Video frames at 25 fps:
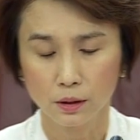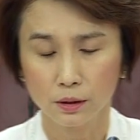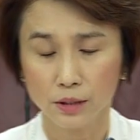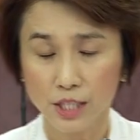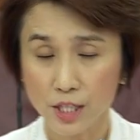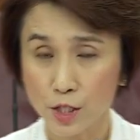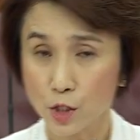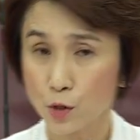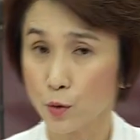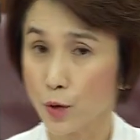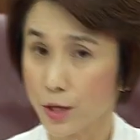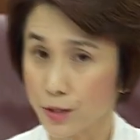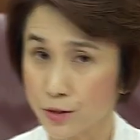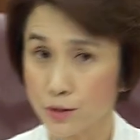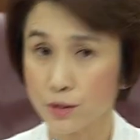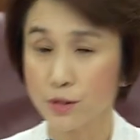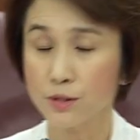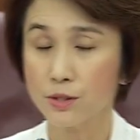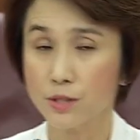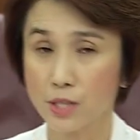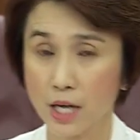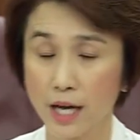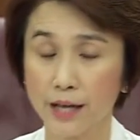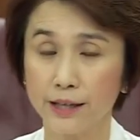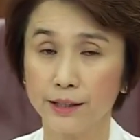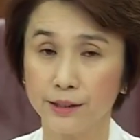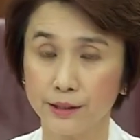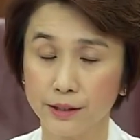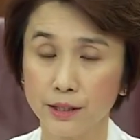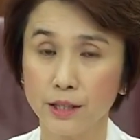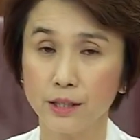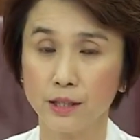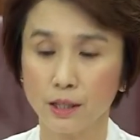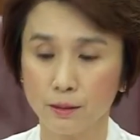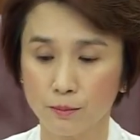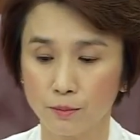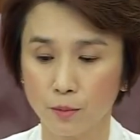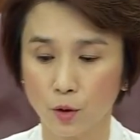These questions are
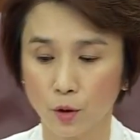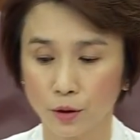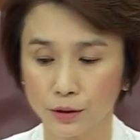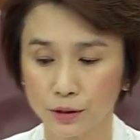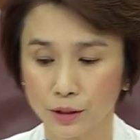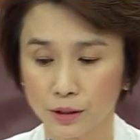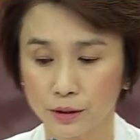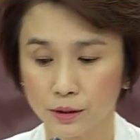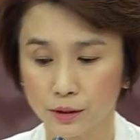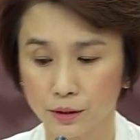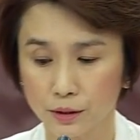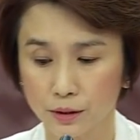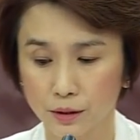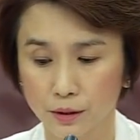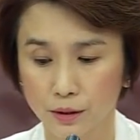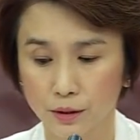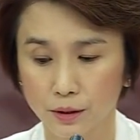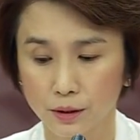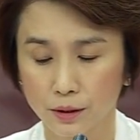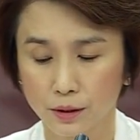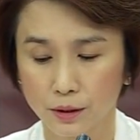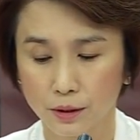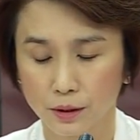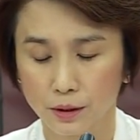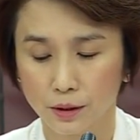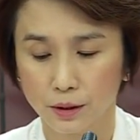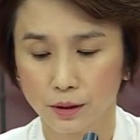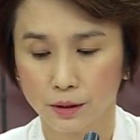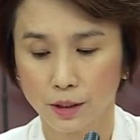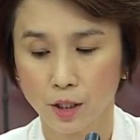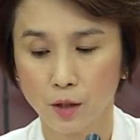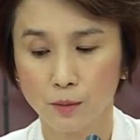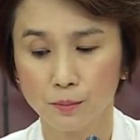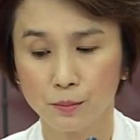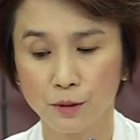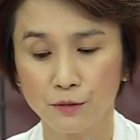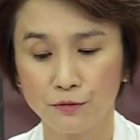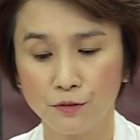indeed important.
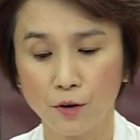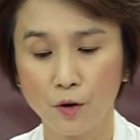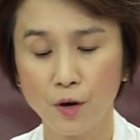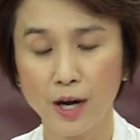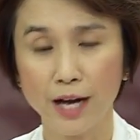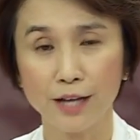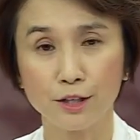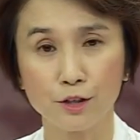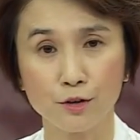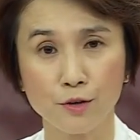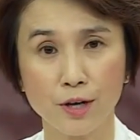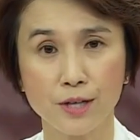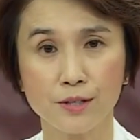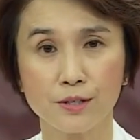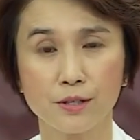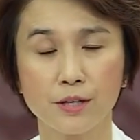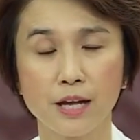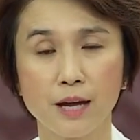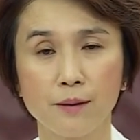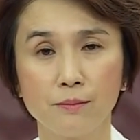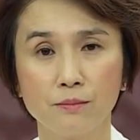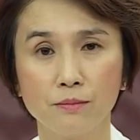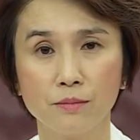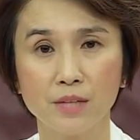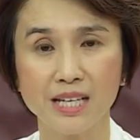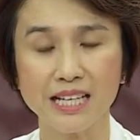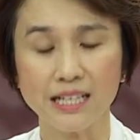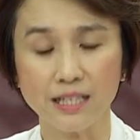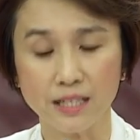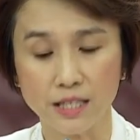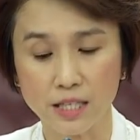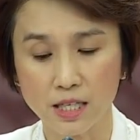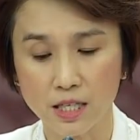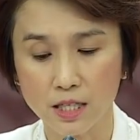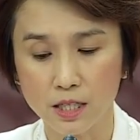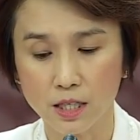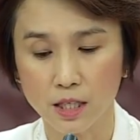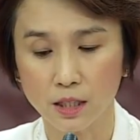Now, before I address them in
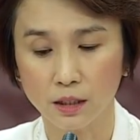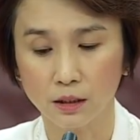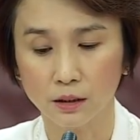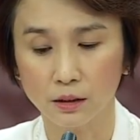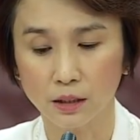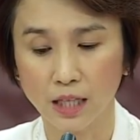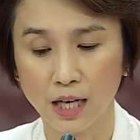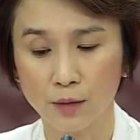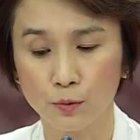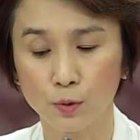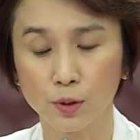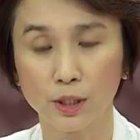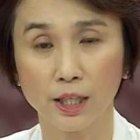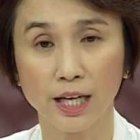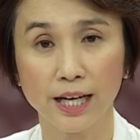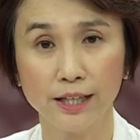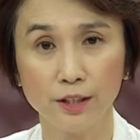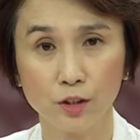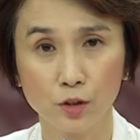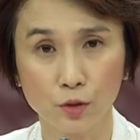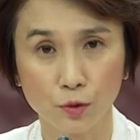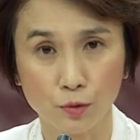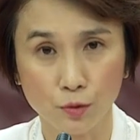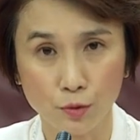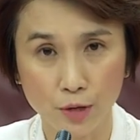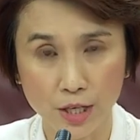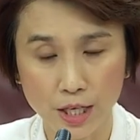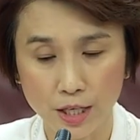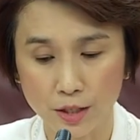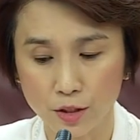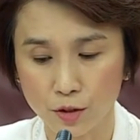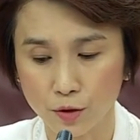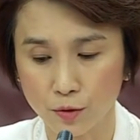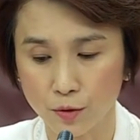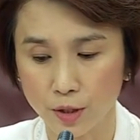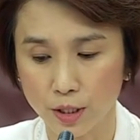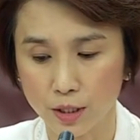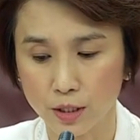detail, I would like to
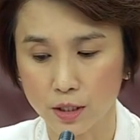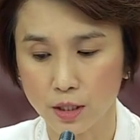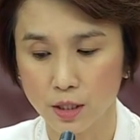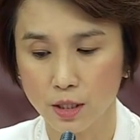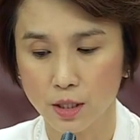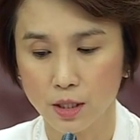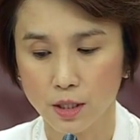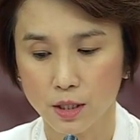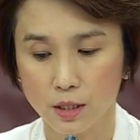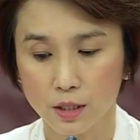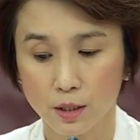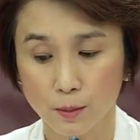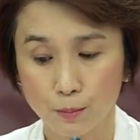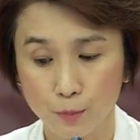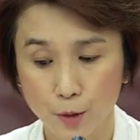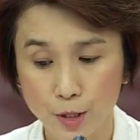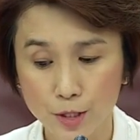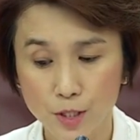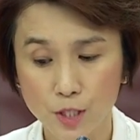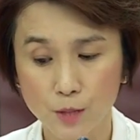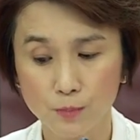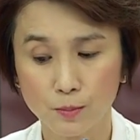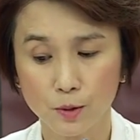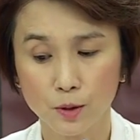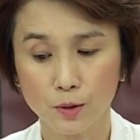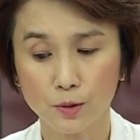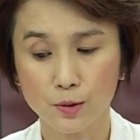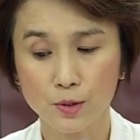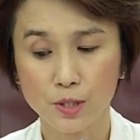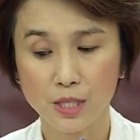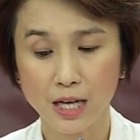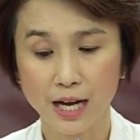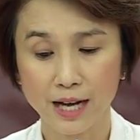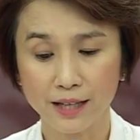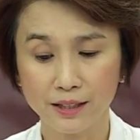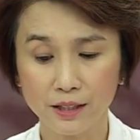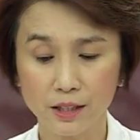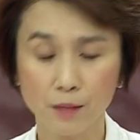reiterate the
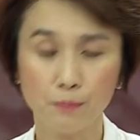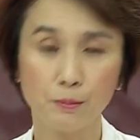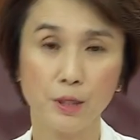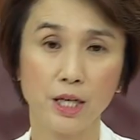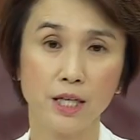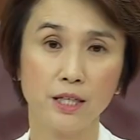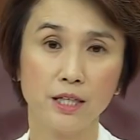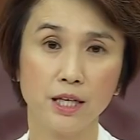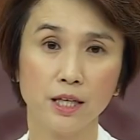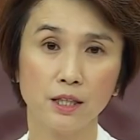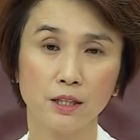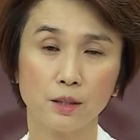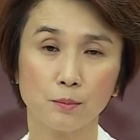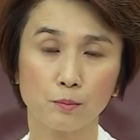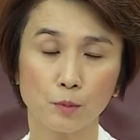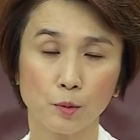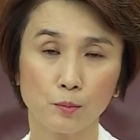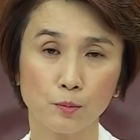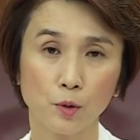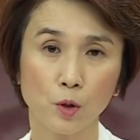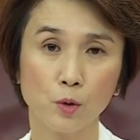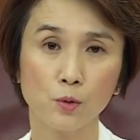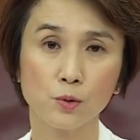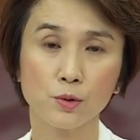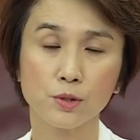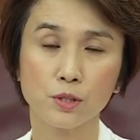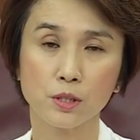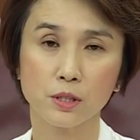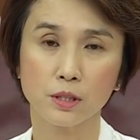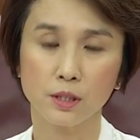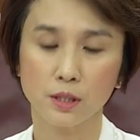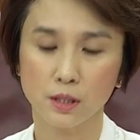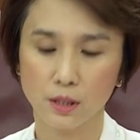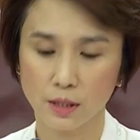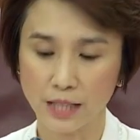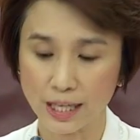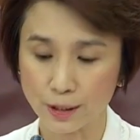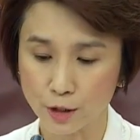principles underpinning the proposed
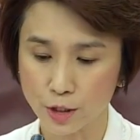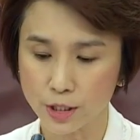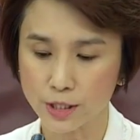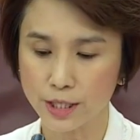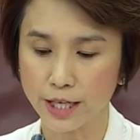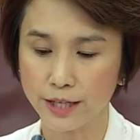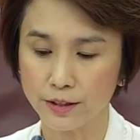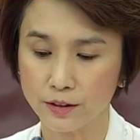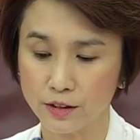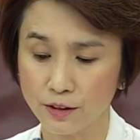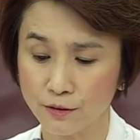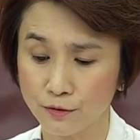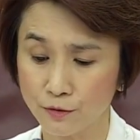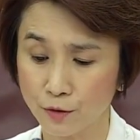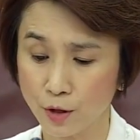legislative